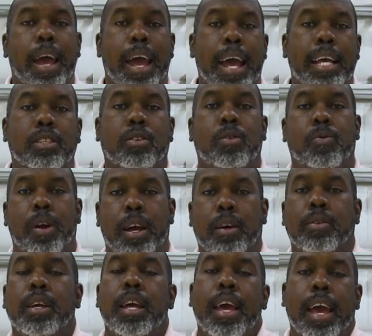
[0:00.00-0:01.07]
Ask around.
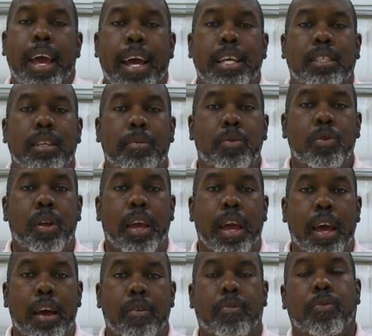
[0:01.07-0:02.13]
Ask them, do they
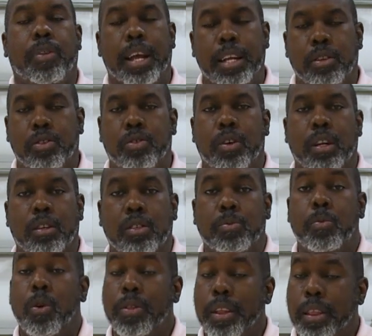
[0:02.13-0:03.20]
have flight instructors?
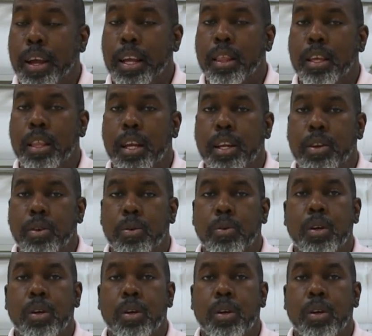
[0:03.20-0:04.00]
More than likely they do.